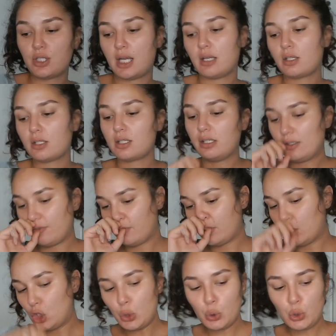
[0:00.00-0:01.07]
because it's
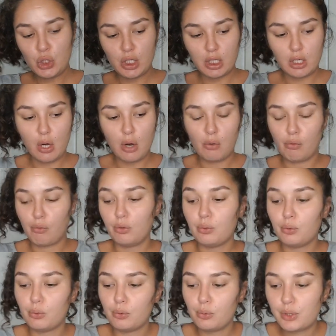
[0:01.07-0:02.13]
Venusian
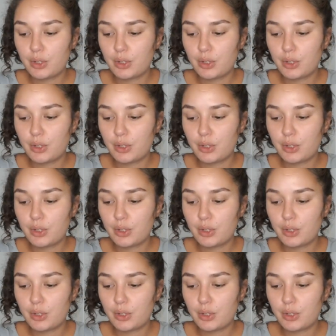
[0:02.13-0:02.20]
ruled.